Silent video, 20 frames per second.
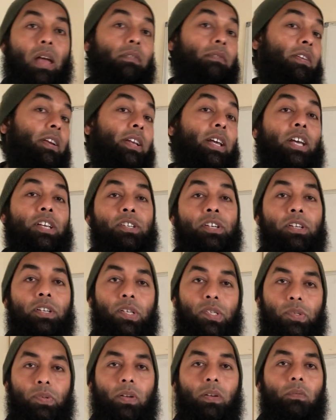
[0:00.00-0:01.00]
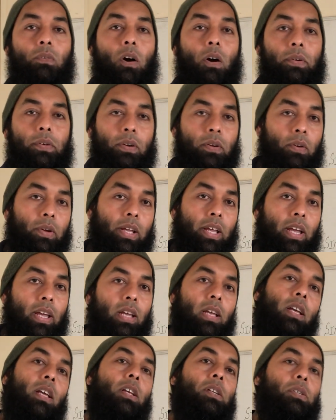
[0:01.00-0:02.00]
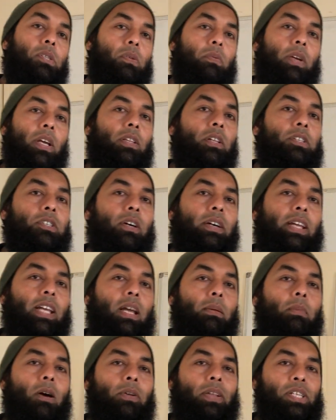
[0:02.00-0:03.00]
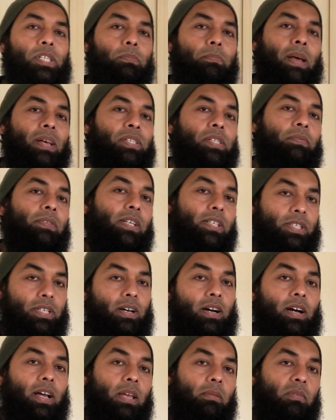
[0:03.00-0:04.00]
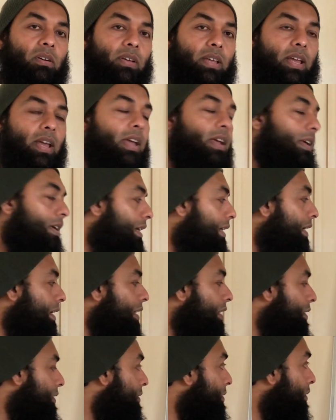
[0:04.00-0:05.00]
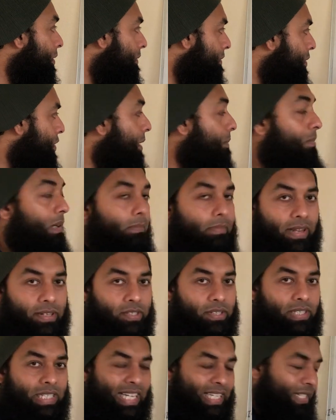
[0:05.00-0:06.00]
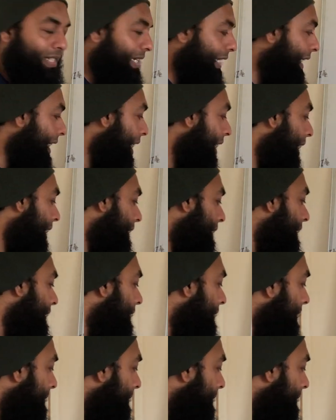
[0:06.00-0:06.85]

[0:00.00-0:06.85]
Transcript: Every day she does drink water, okay? So we are not talking about a specific time, okay? So simple present tense again.